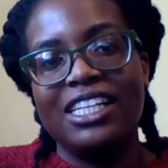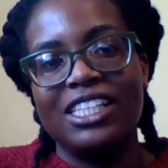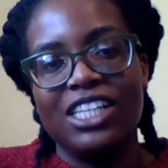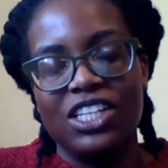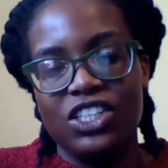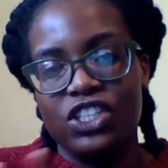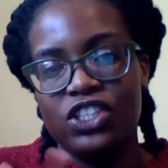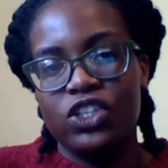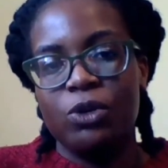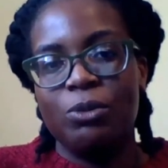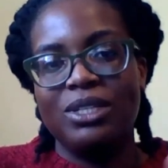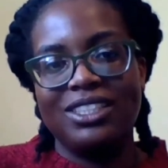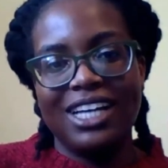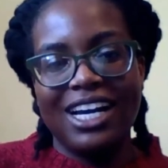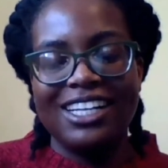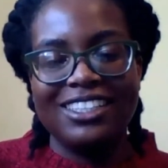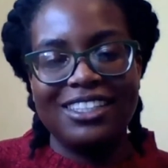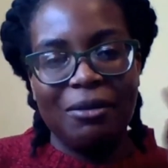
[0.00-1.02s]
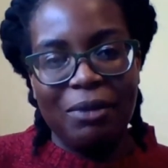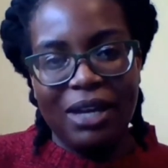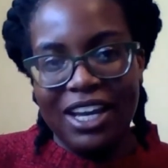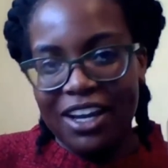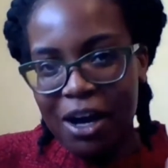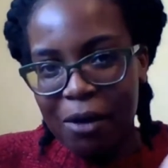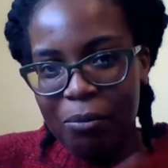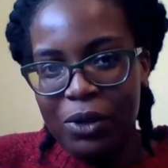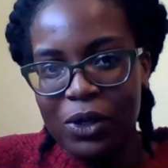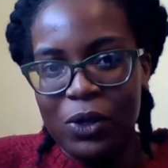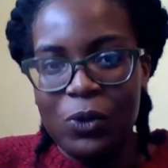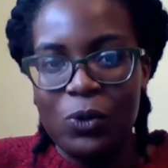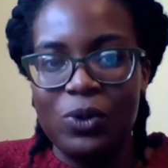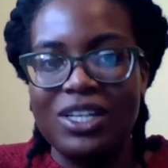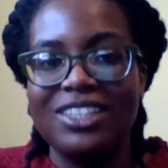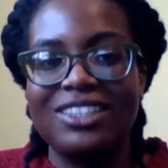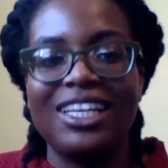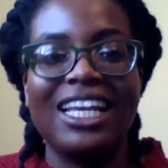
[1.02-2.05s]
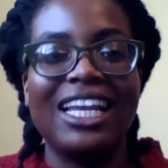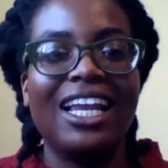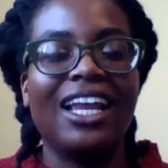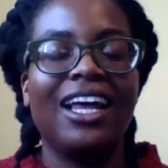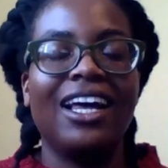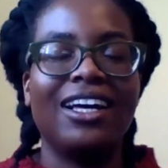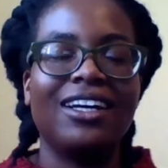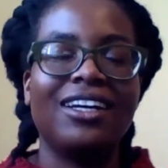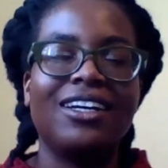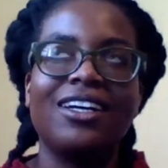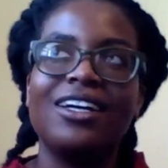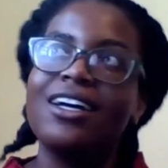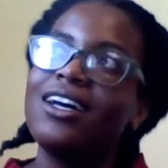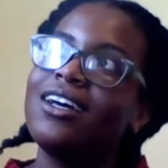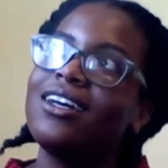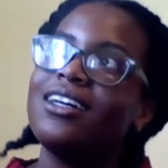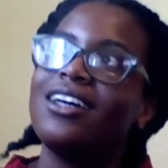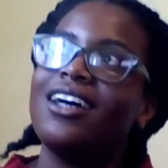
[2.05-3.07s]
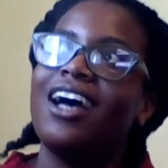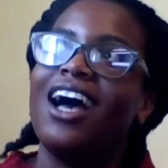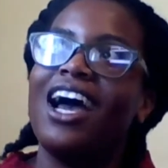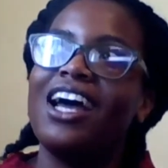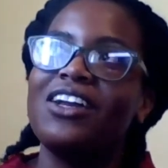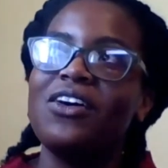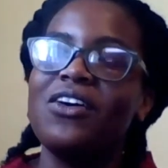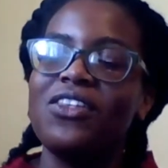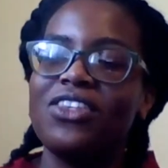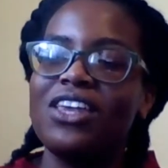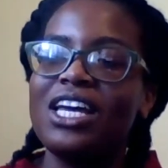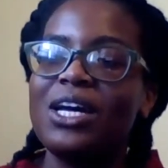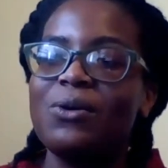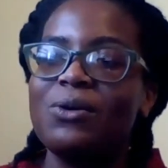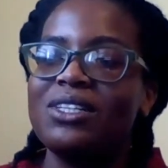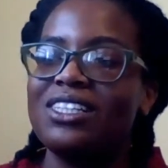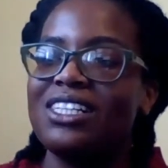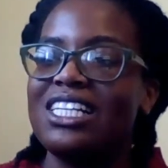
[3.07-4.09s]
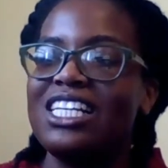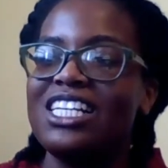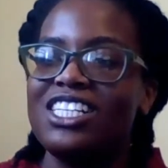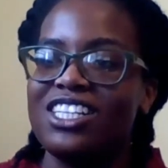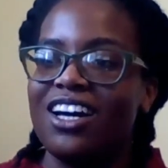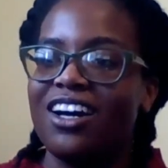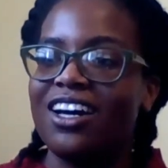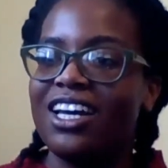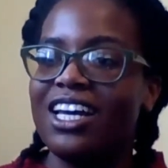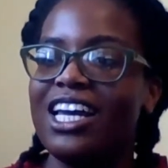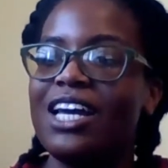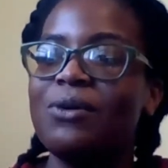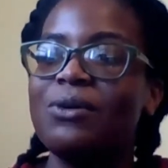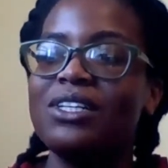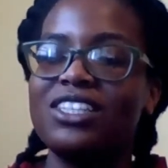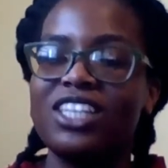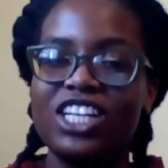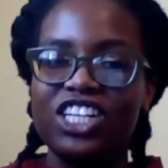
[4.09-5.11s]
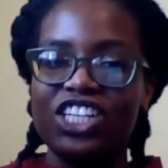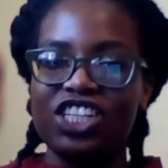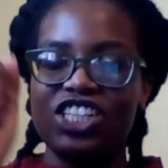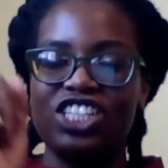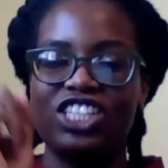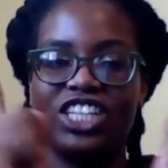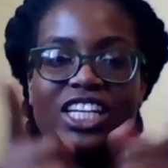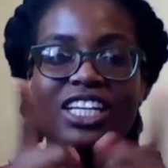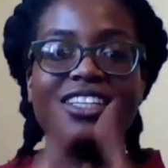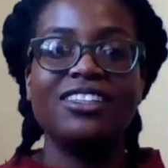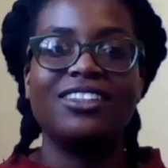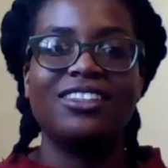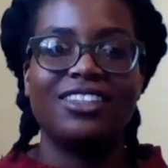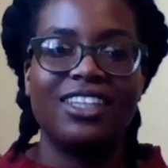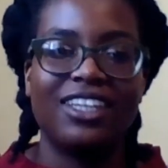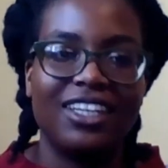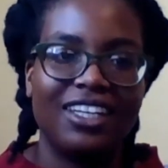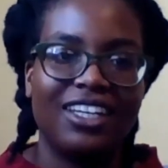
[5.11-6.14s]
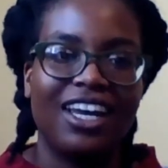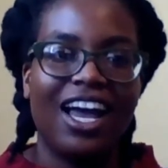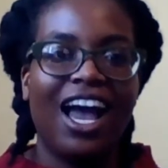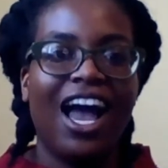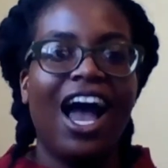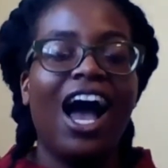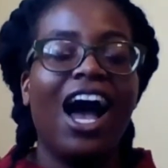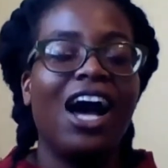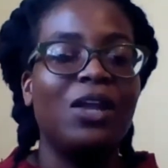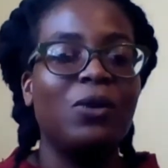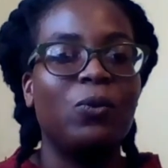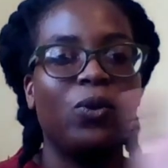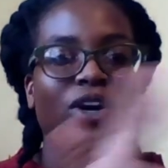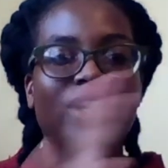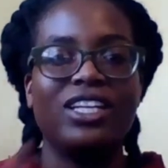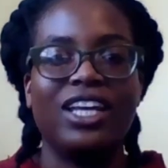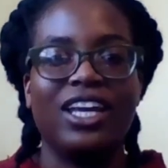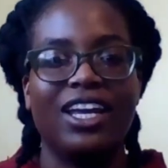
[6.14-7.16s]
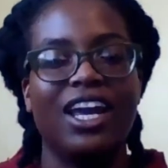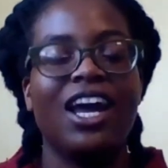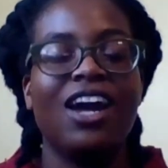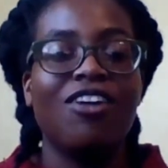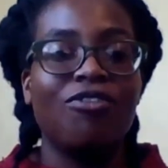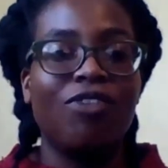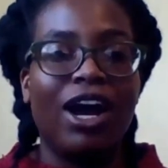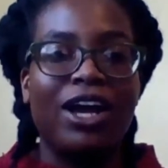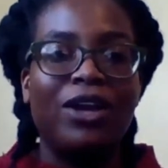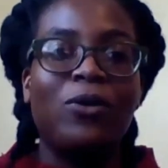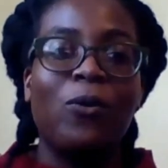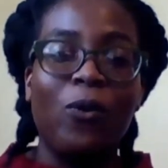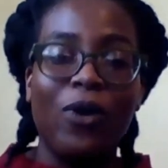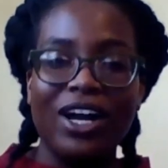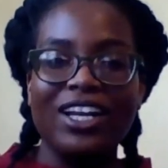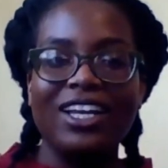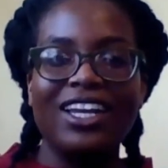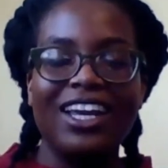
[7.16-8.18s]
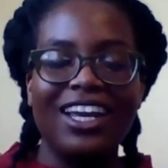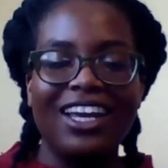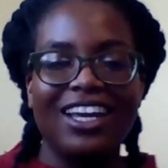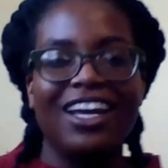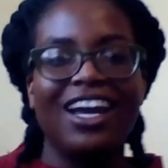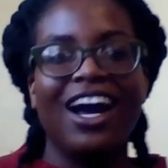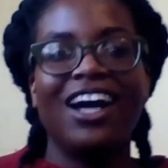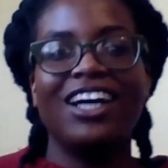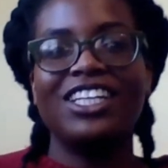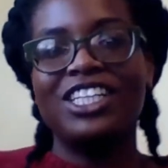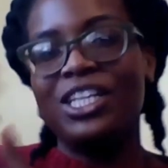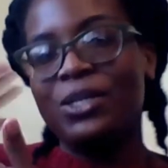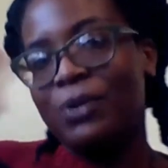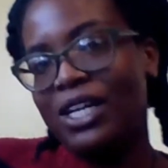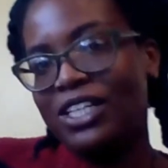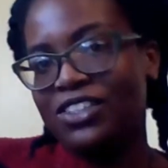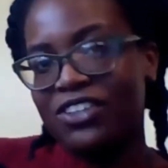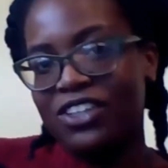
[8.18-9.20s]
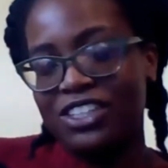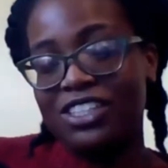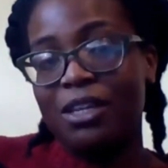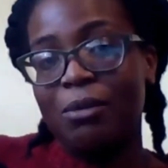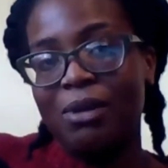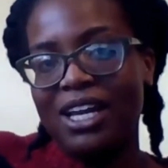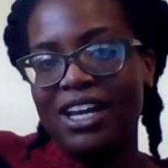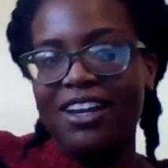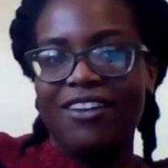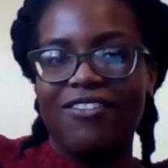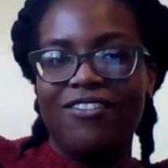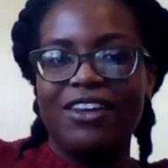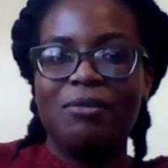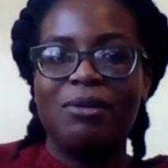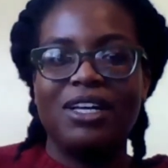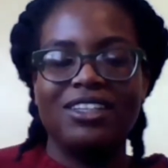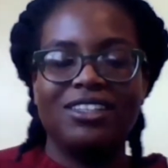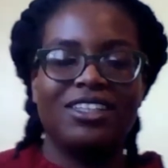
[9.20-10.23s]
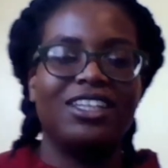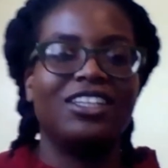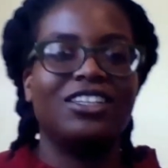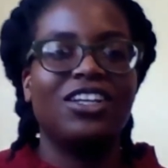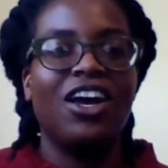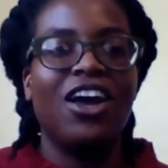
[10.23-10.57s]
in the show besides the main couple was, I don't think it was Li Jiang. It was Xing Zi and Won Yi. Right, Won Yi, Shiwei's crush, the main female lead's